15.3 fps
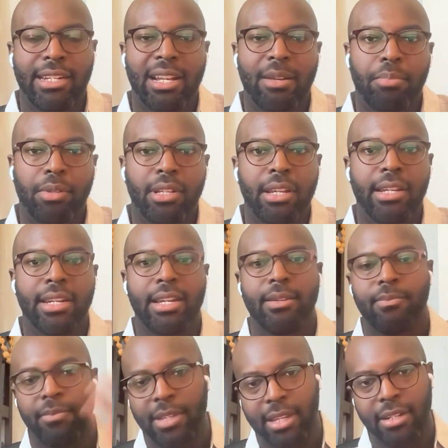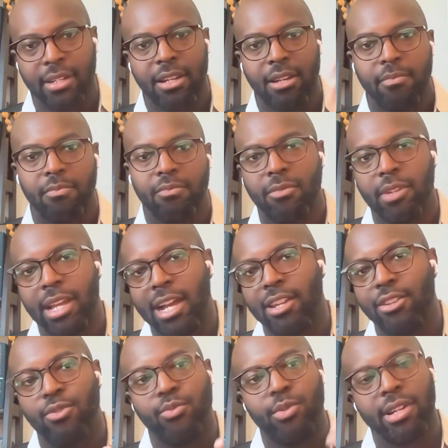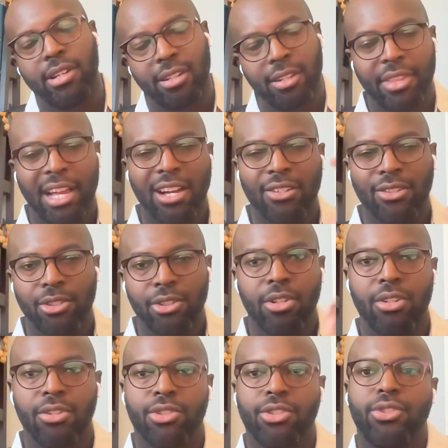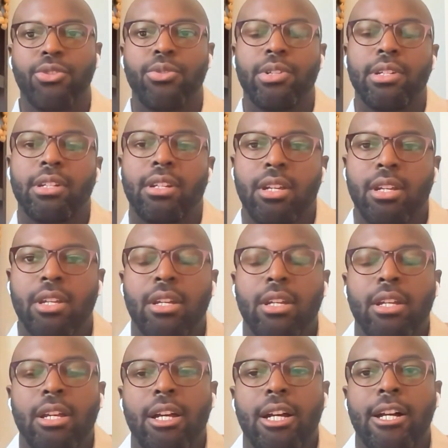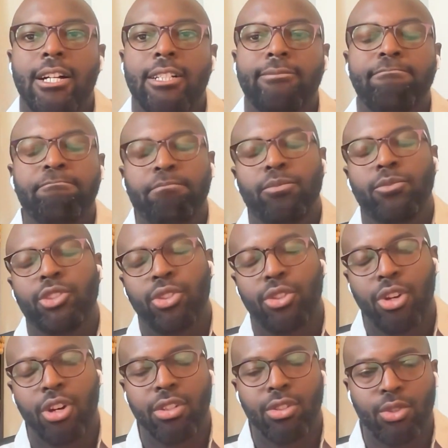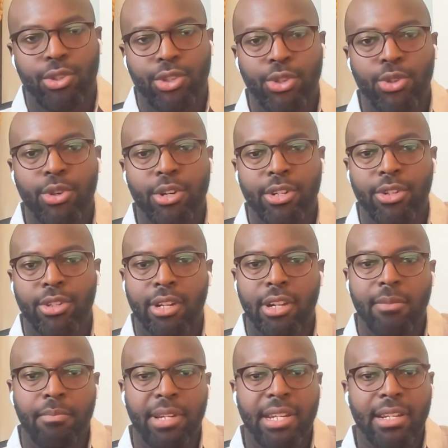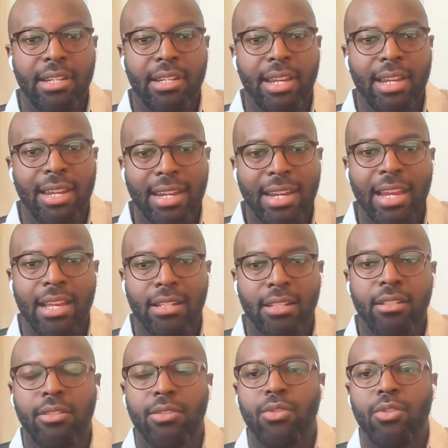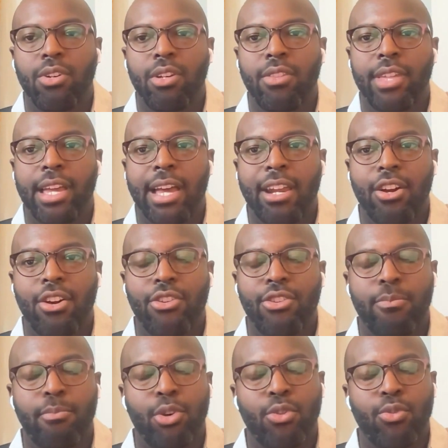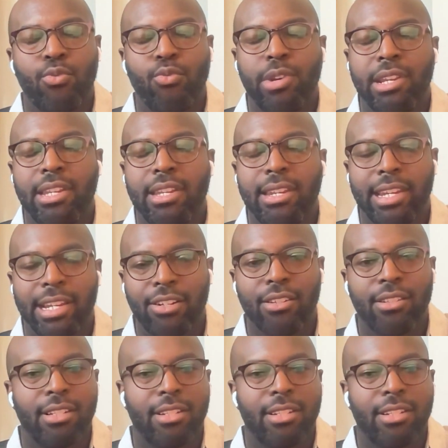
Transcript: played, I ended up either winning a thousand or close to it. Uh, so long story short, there's going to be hands that are the most ridiculous